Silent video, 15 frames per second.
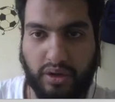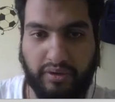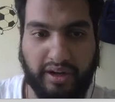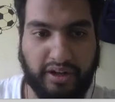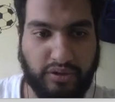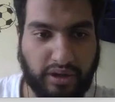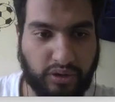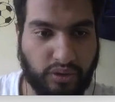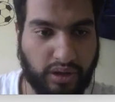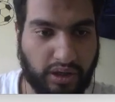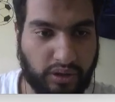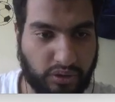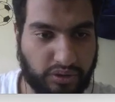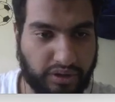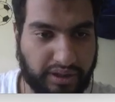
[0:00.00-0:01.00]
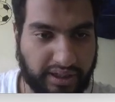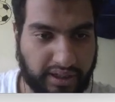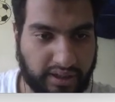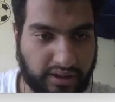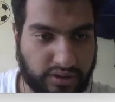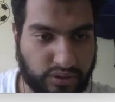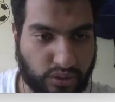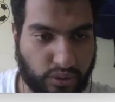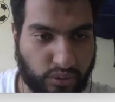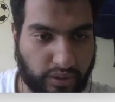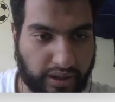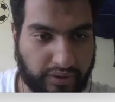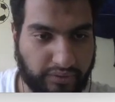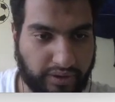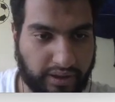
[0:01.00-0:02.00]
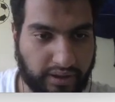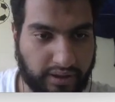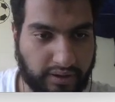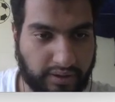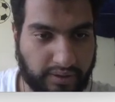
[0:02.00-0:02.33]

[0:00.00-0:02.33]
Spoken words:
where do I go? I go to D, so 1, 1.